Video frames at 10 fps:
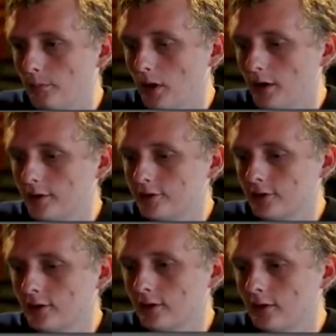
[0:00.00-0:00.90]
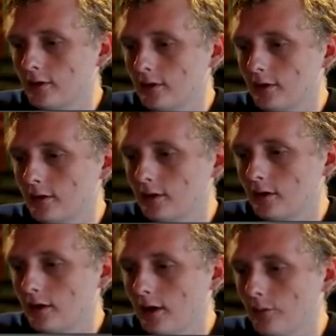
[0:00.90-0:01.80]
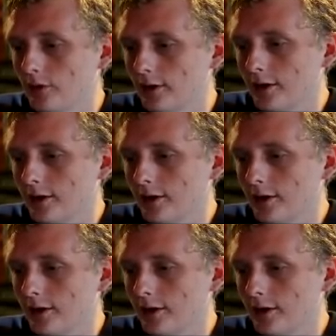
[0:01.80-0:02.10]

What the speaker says: But I will